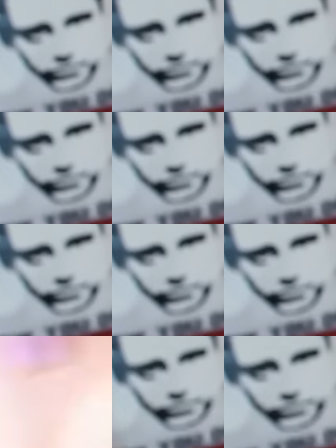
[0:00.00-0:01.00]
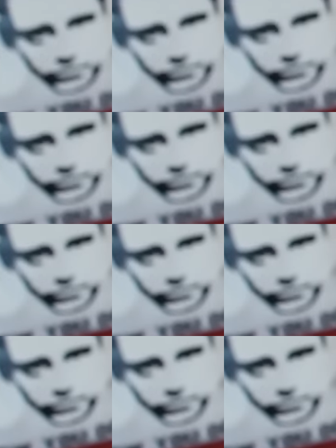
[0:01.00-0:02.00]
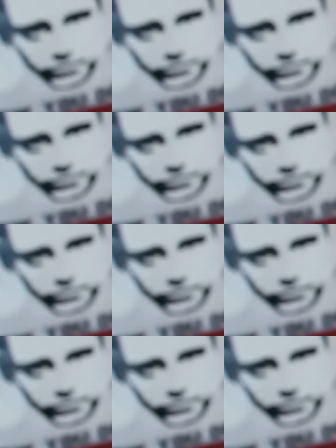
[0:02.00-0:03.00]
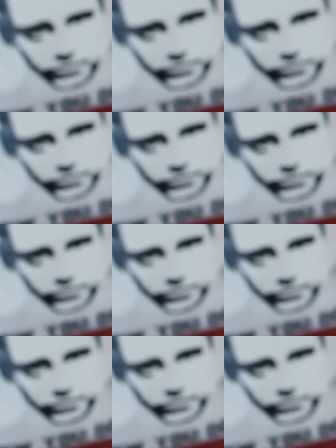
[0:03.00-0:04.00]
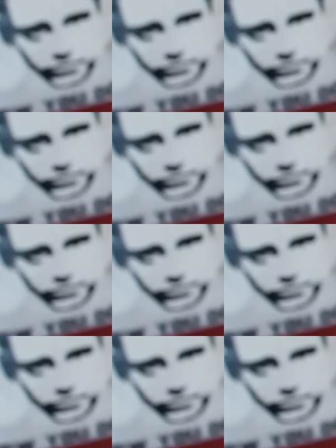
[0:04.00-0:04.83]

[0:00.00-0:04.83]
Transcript: (silent)